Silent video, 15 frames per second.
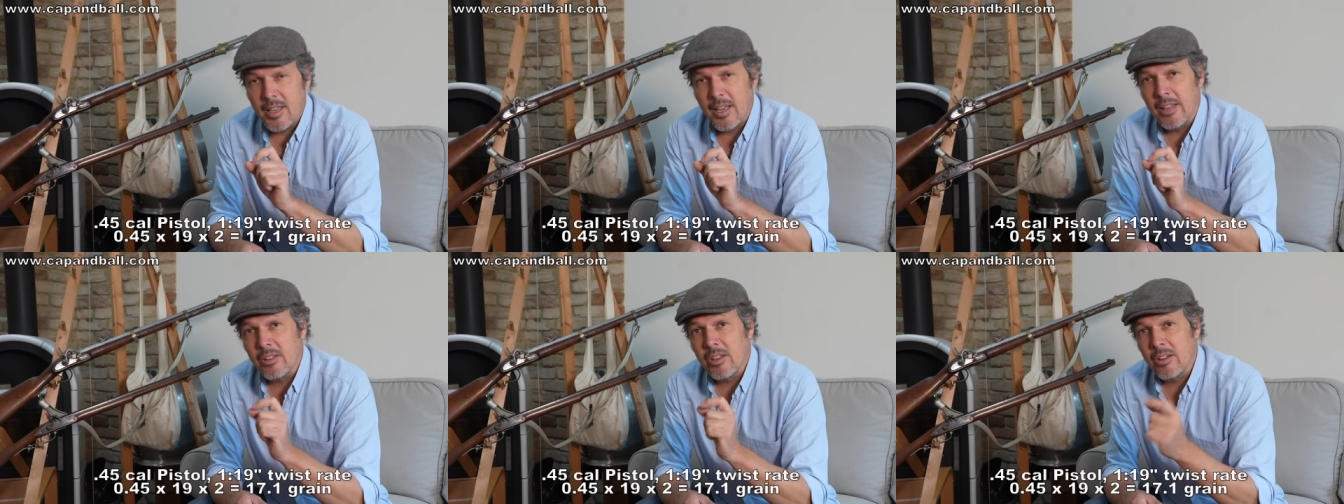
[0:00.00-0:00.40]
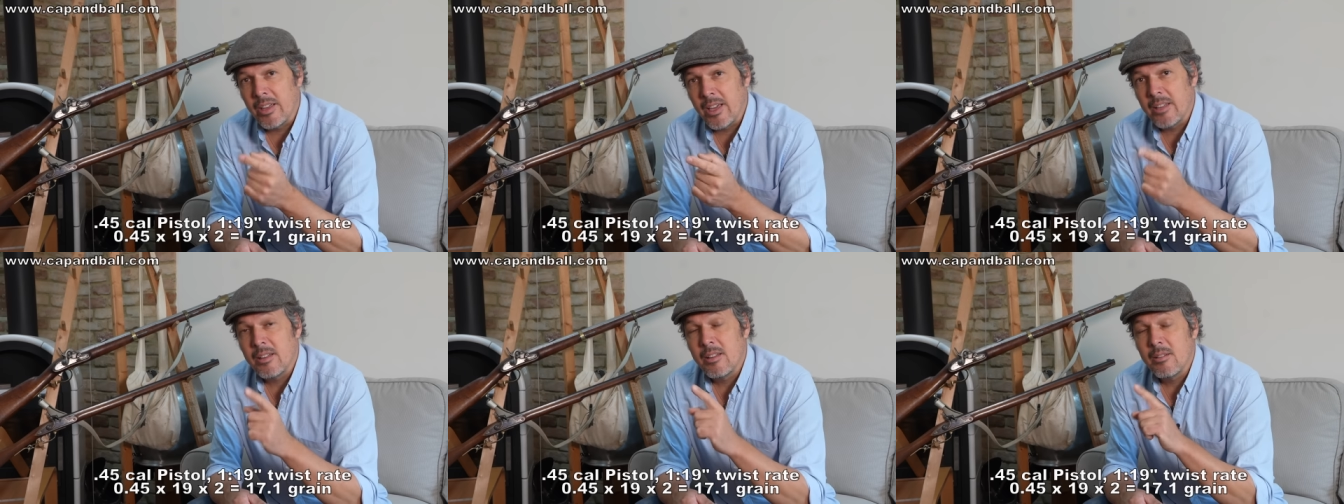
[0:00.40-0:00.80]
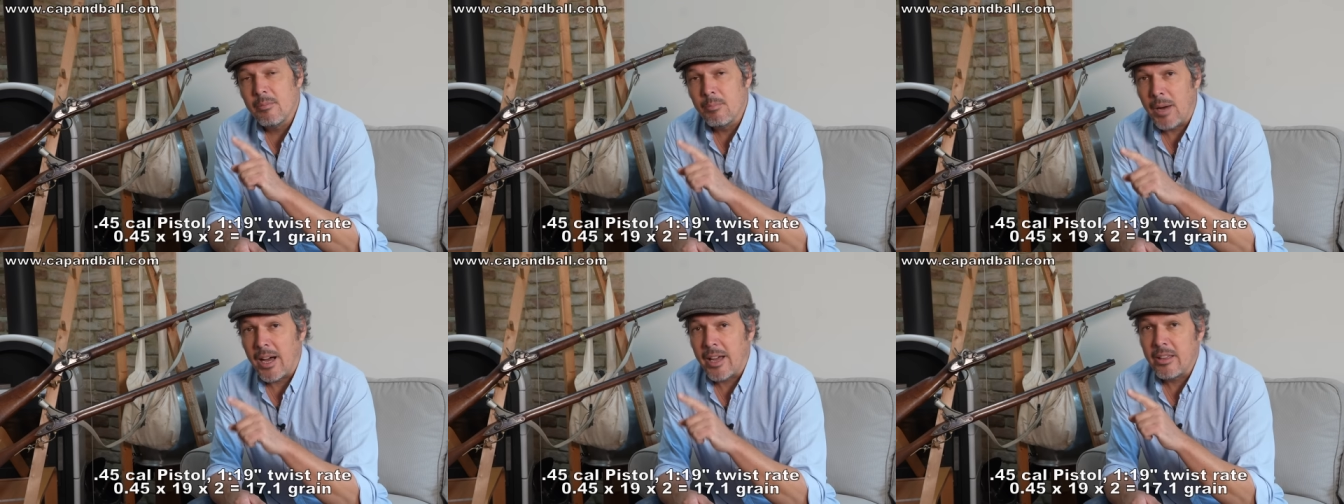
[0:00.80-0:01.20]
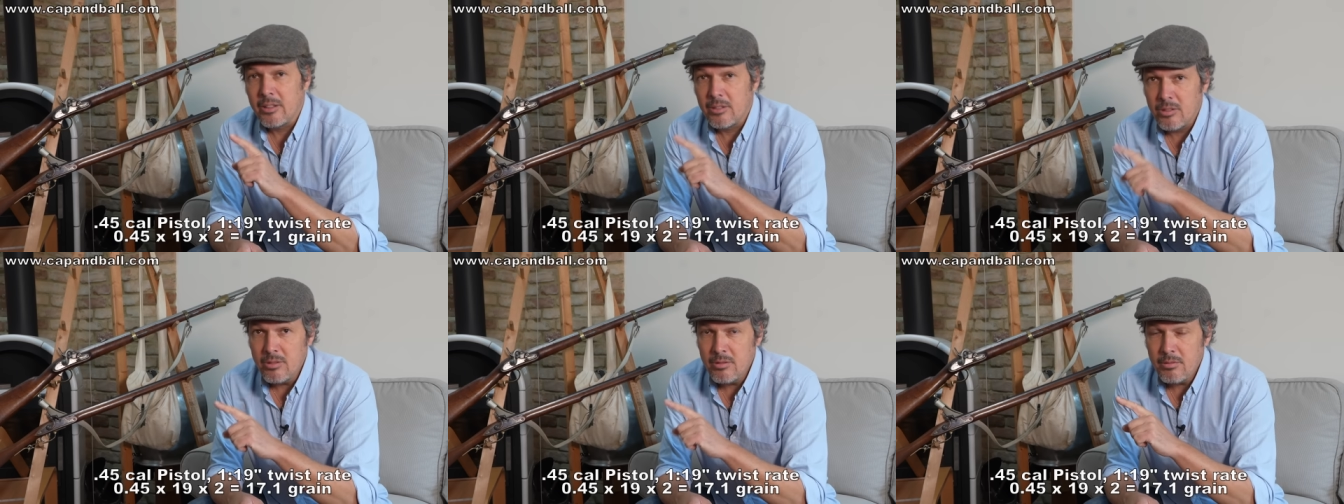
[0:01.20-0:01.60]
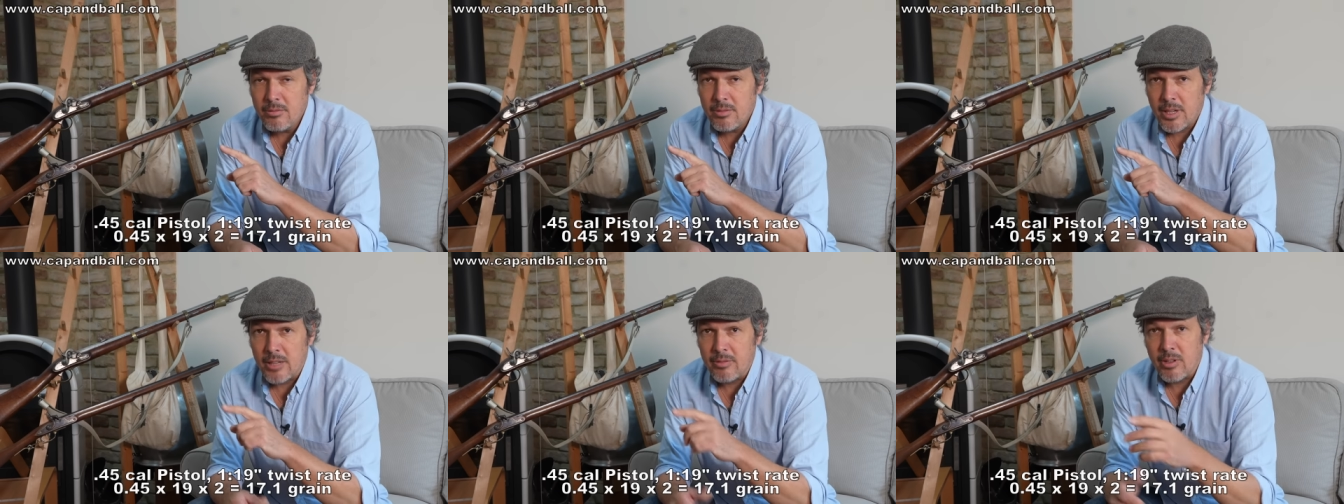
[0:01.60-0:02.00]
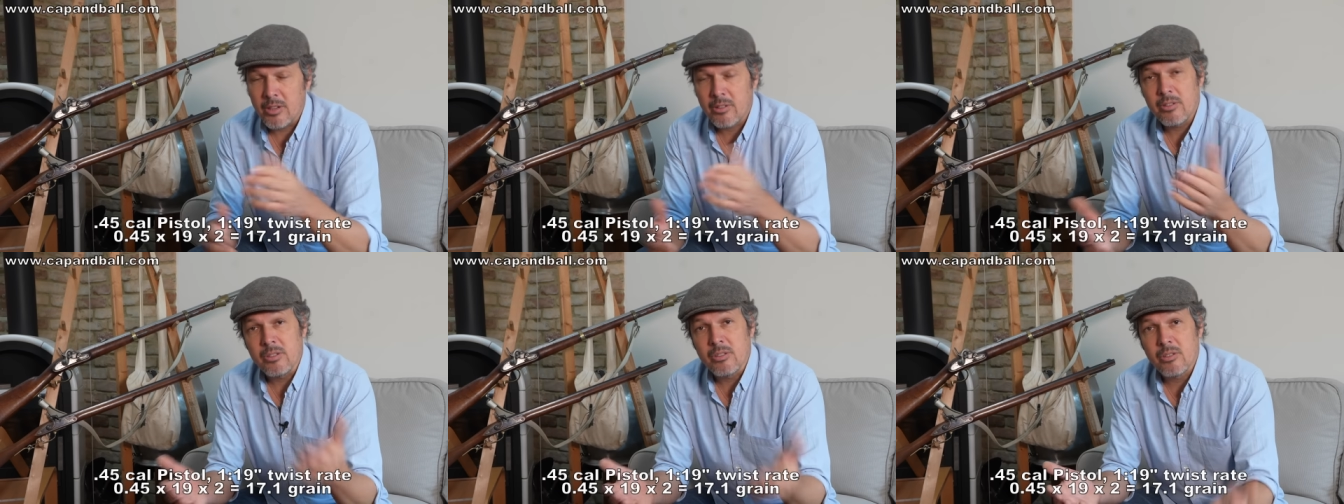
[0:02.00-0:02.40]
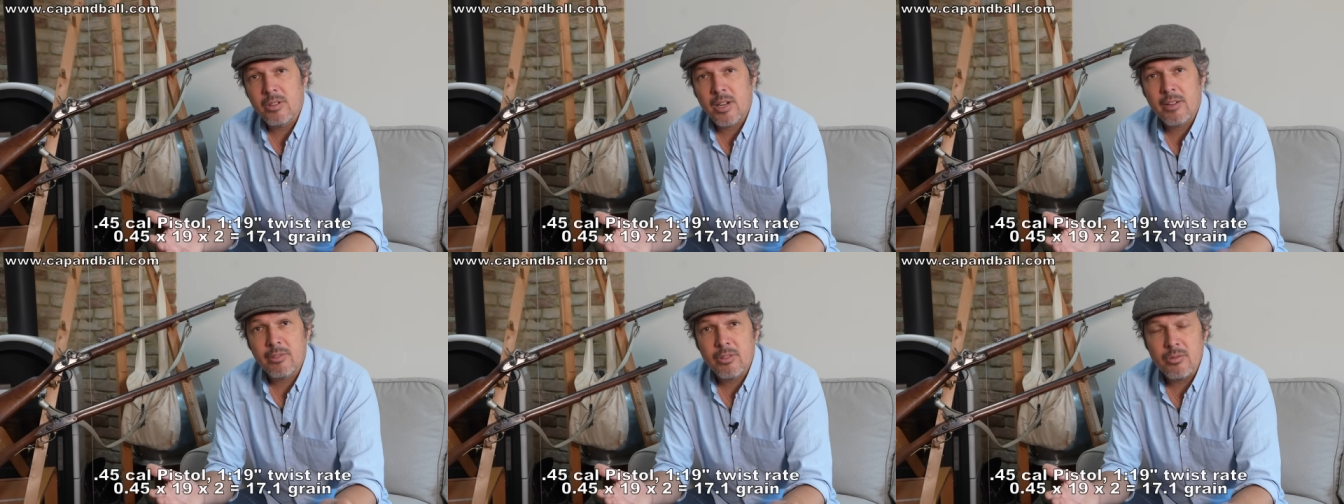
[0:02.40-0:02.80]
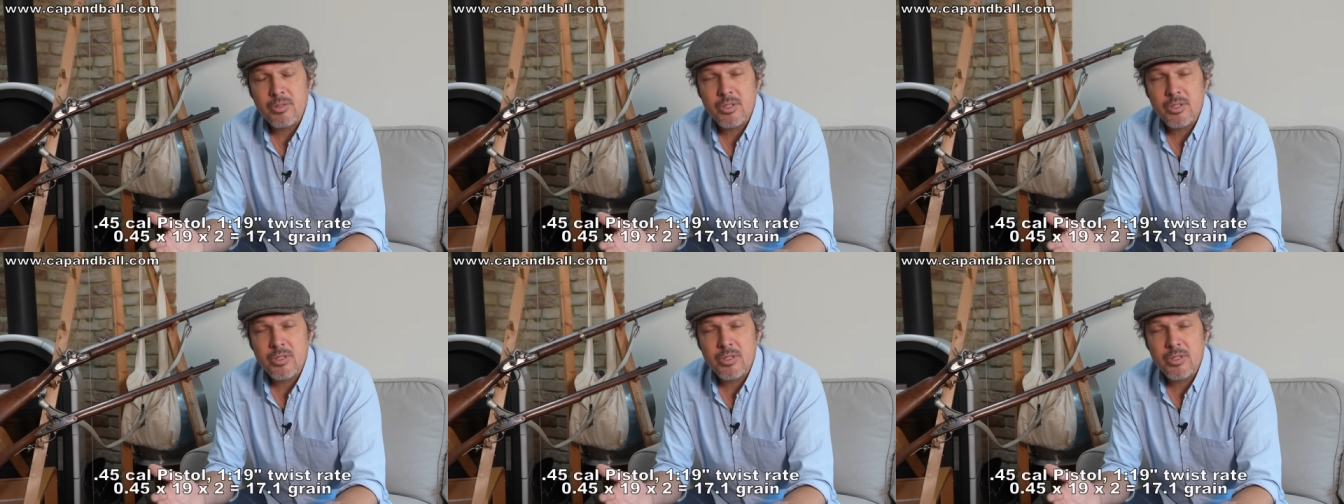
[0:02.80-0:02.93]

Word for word: and again by 2 and we are going to arrive to